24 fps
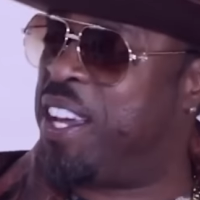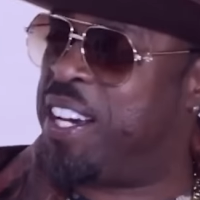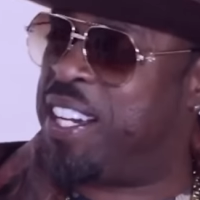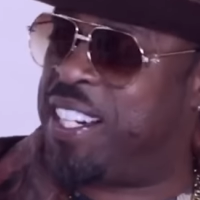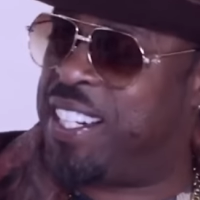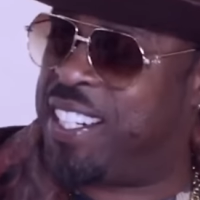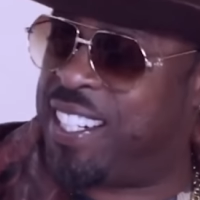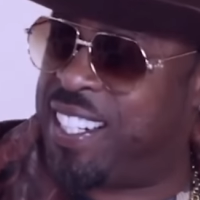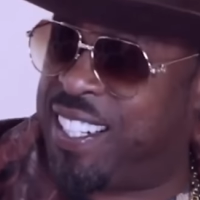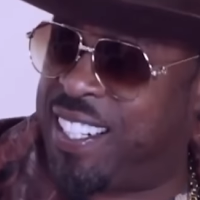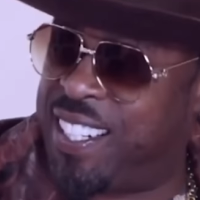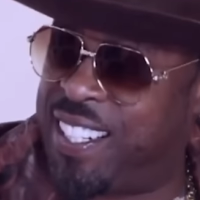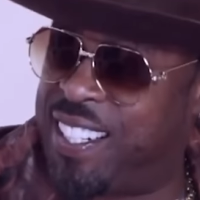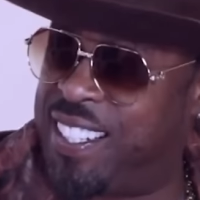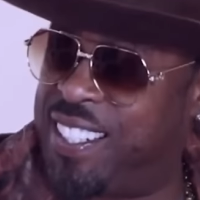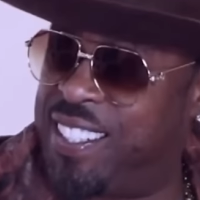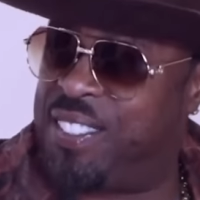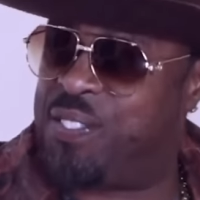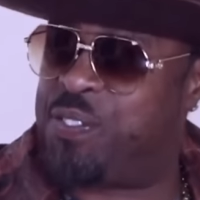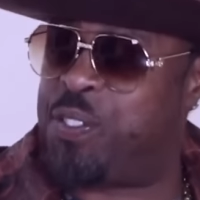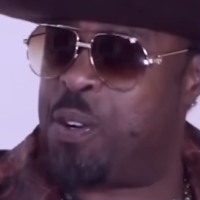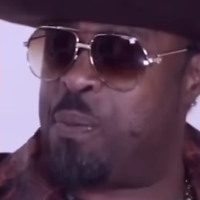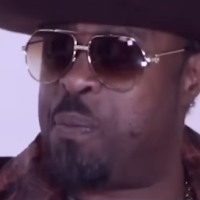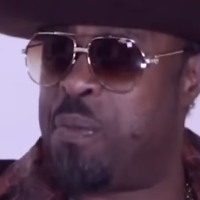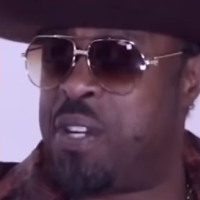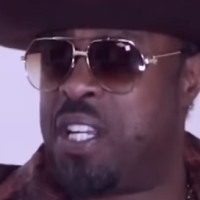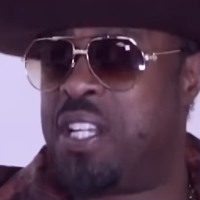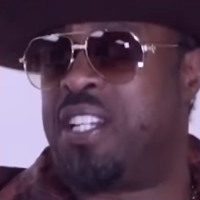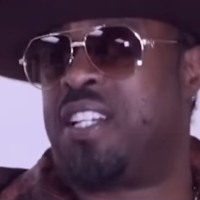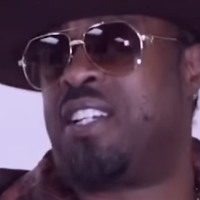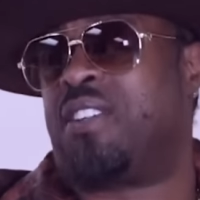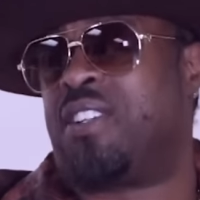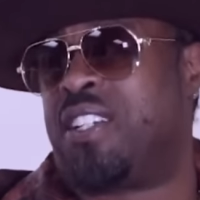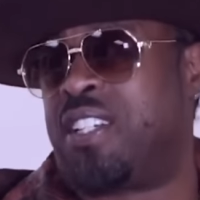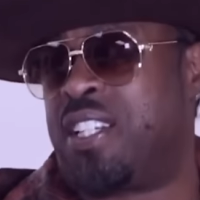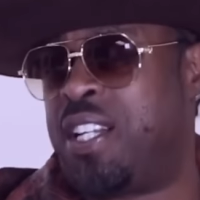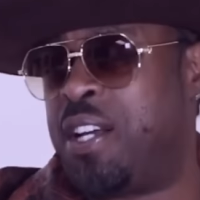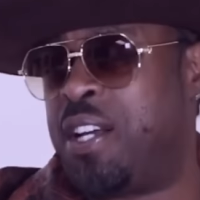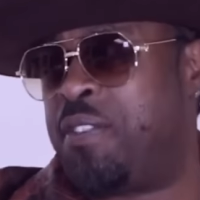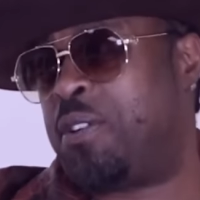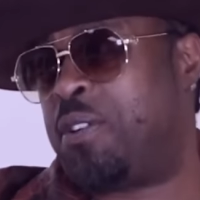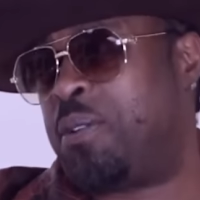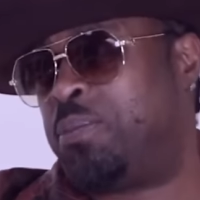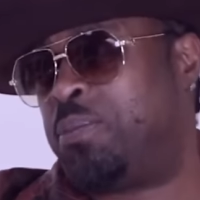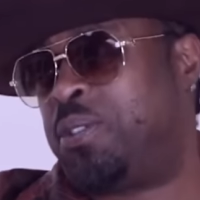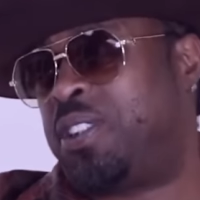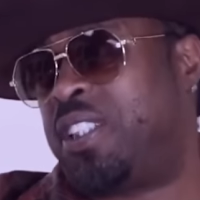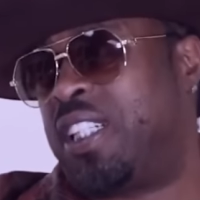and uh, for me, giving
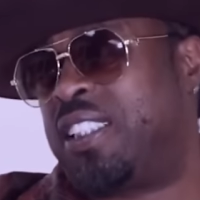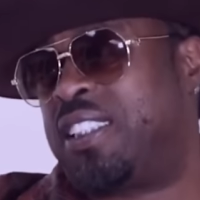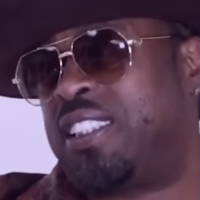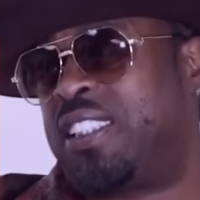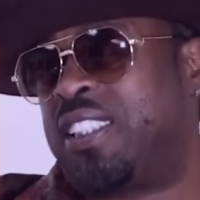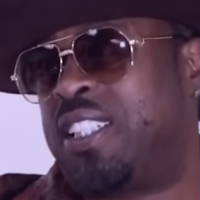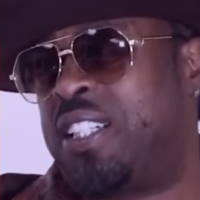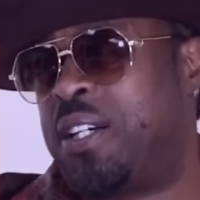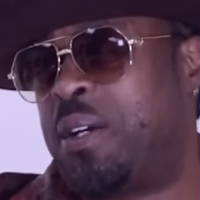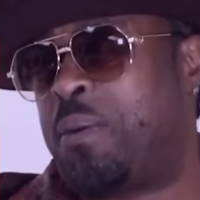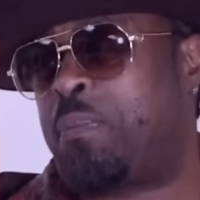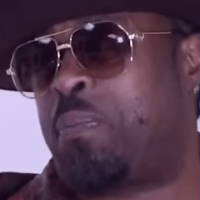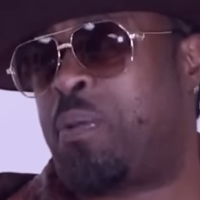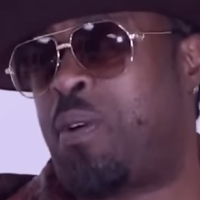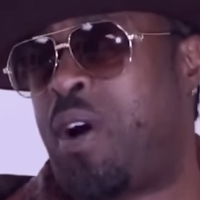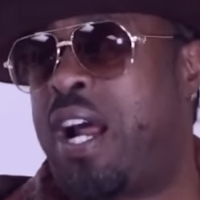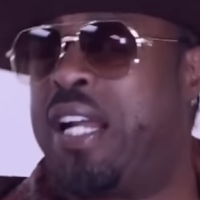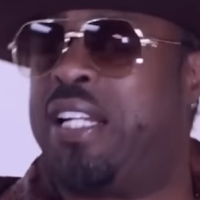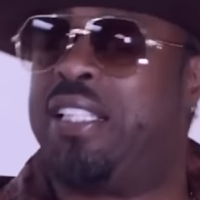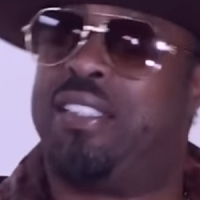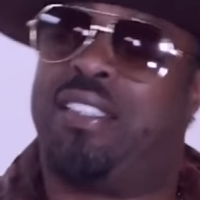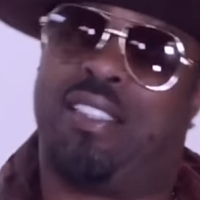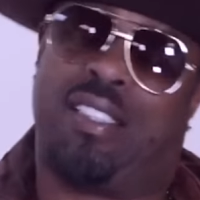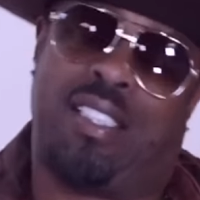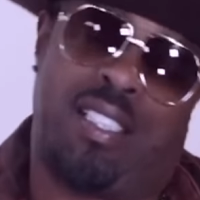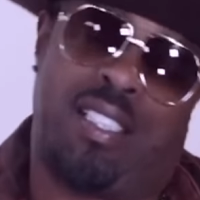them such a good price,